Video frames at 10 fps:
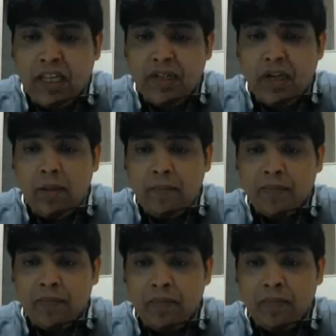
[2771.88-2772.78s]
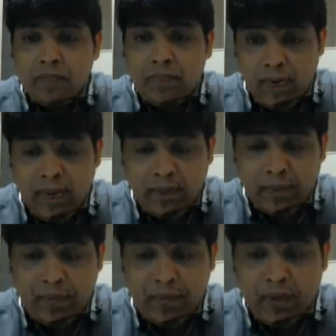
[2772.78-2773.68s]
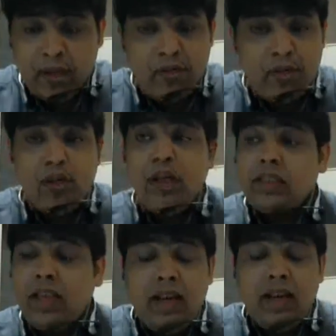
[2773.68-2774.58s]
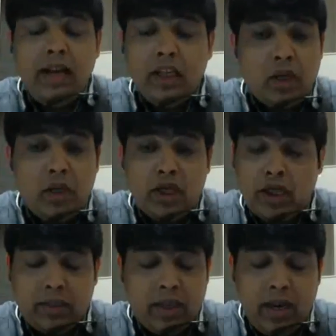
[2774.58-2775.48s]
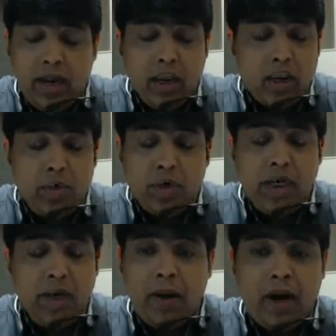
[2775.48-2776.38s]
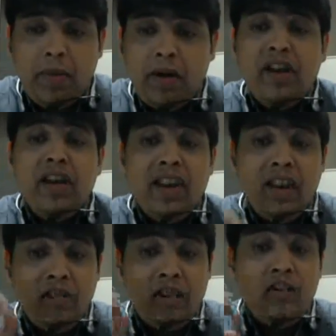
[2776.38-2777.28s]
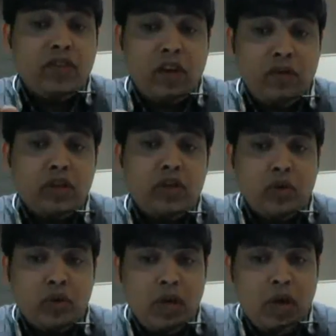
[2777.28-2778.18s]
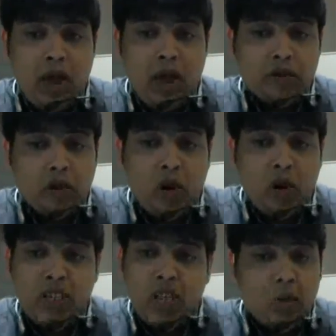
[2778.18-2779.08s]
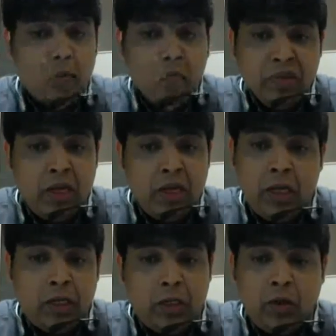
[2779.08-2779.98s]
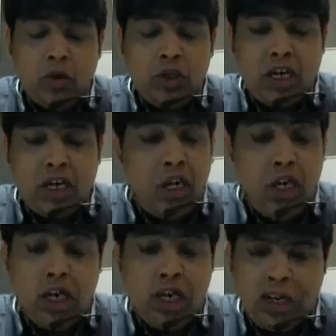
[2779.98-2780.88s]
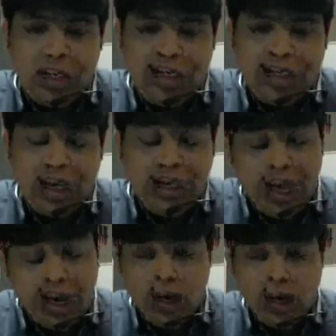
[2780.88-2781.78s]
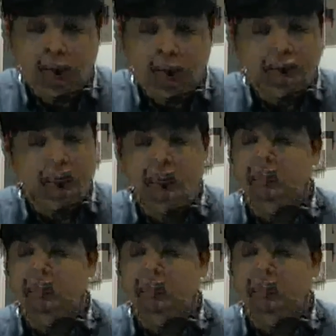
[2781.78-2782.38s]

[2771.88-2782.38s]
Yes, Vidula. Selling. Vidula, selling and distribution department will never give service to you after once the goods are sold to you. They are into